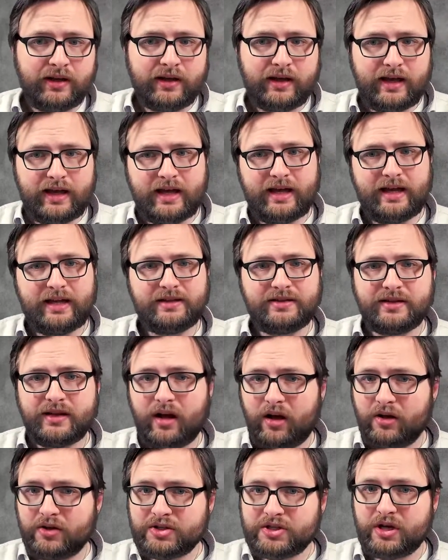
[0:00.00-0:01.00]
and
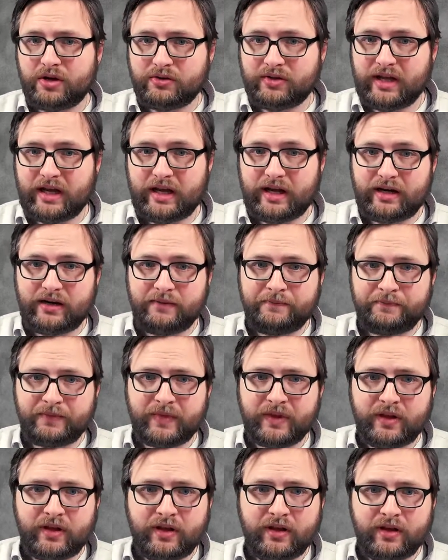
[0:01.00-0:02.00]
also there
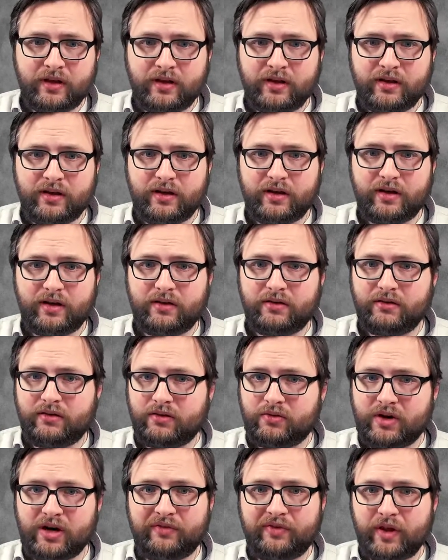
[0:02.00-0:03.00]

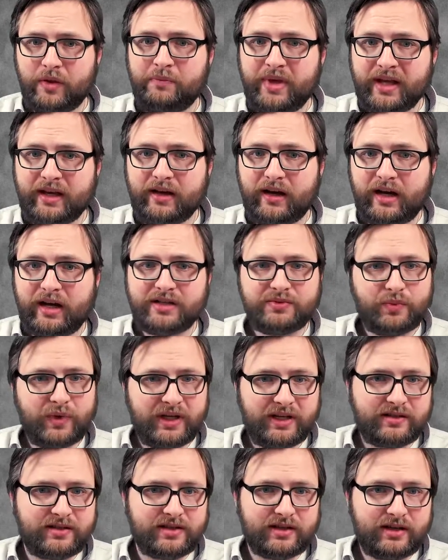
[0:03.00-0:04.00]
Raphael Picard
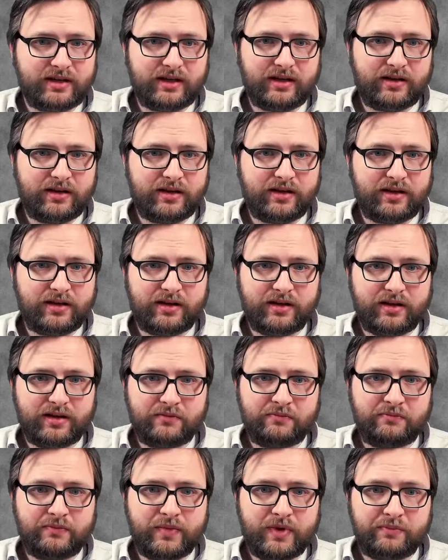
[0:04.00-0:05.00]

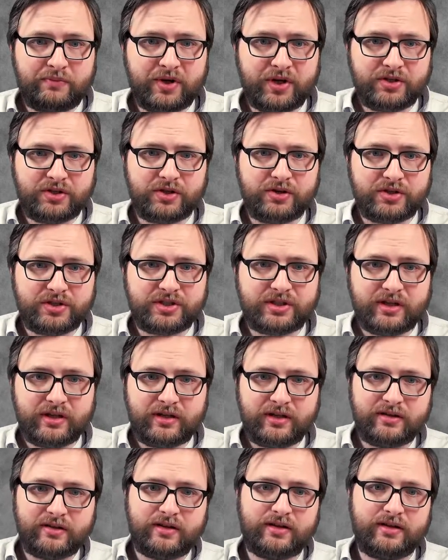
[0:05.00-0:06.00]
produced
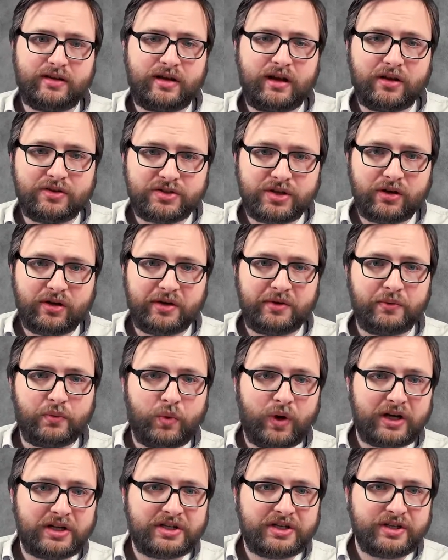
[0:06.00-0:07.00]
also a
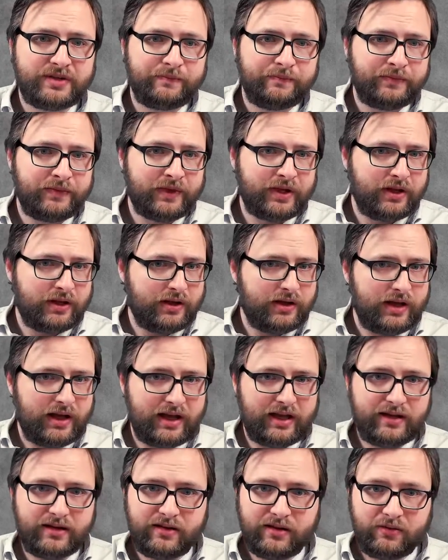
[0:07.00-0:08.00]
watch
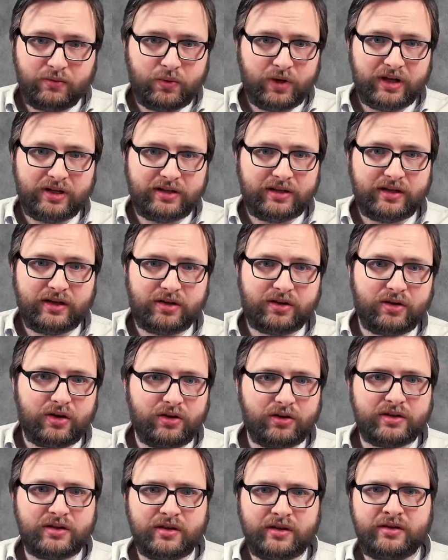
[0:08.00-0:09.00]
and won a
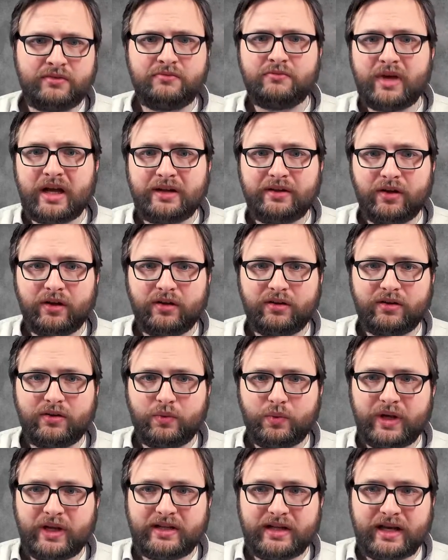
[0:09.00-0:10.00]
golden medal
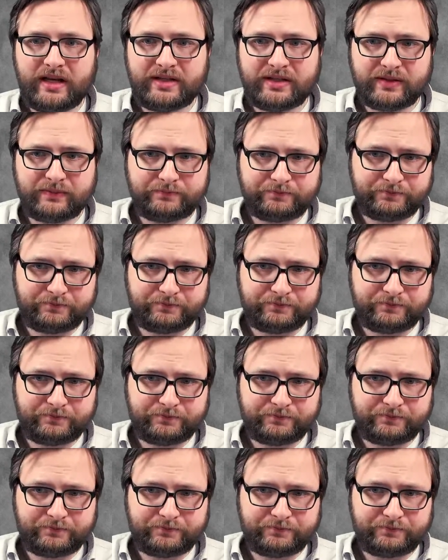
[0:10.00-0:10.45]
with that.